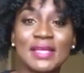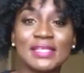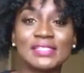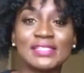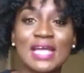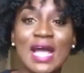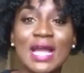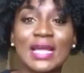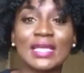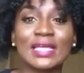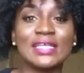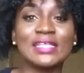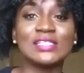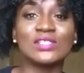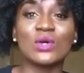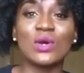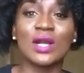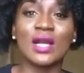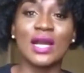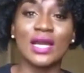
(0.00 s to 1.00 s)
my stockings
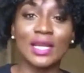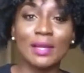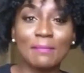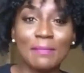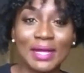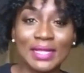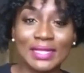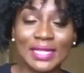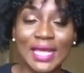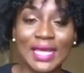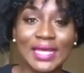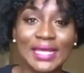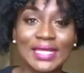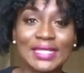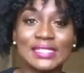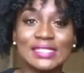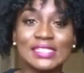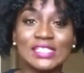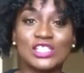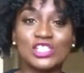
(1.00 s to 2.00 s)
or cut up my
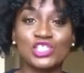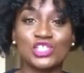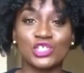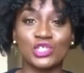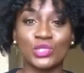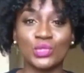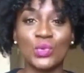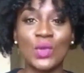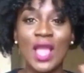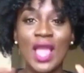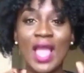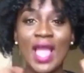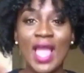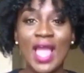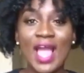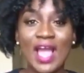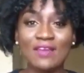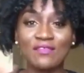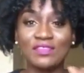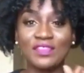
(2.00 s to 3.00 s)
leggings to
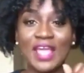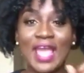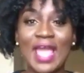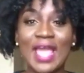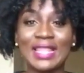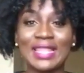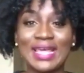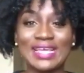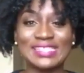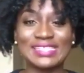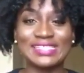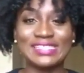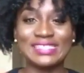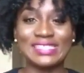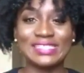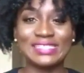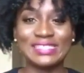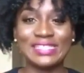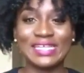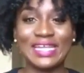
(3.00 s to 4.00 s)
have that
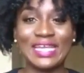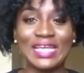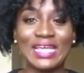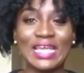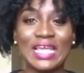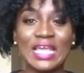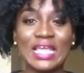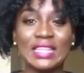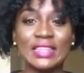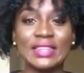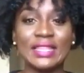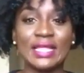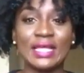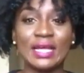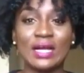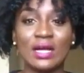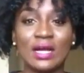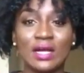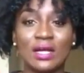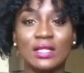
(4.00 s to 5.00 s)
elasticity in the
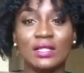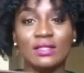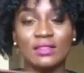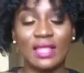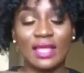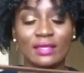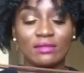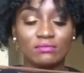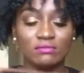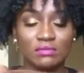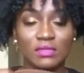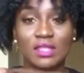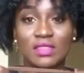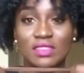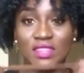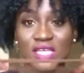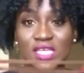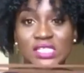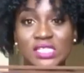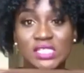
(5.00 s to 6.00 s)
uh, like
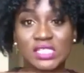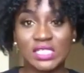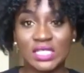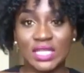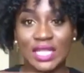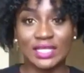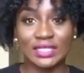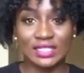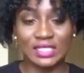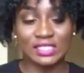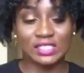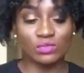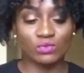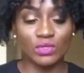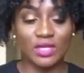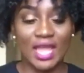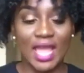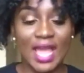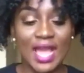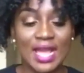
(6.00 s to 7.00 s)
in this like this
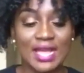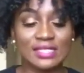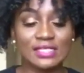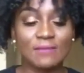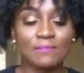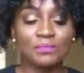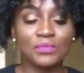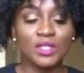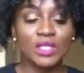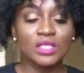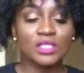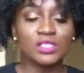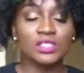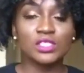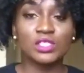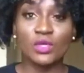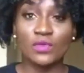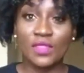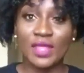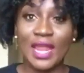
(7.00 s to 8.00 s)
one has
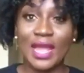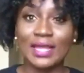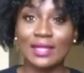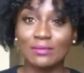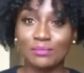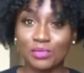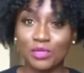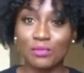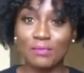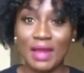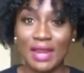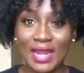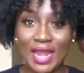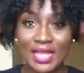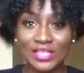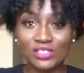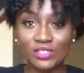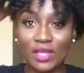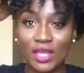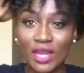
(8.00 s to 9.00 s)
so that I can put my
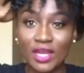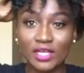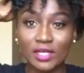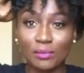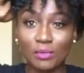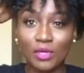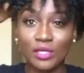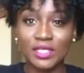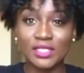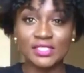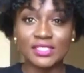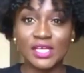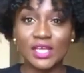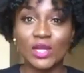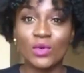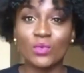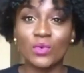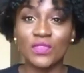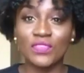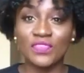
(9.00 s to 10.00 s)
natural hair in a
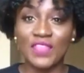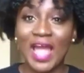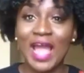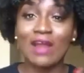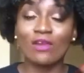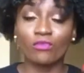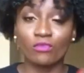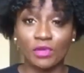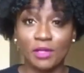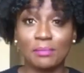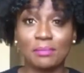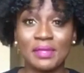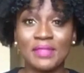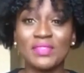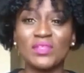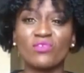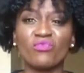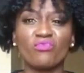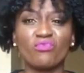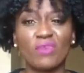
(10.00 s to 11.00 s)
ponytail without
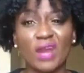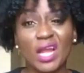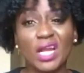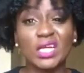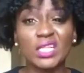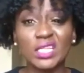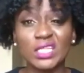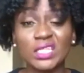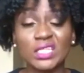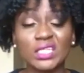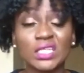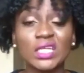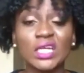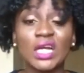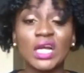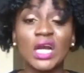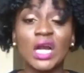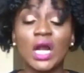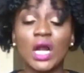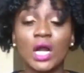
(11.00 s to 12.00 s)
ripping the regular
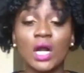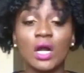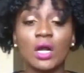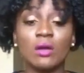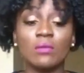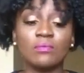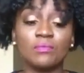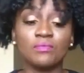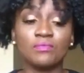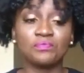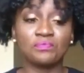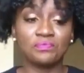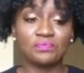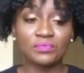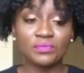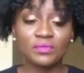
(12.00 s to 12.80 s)
um,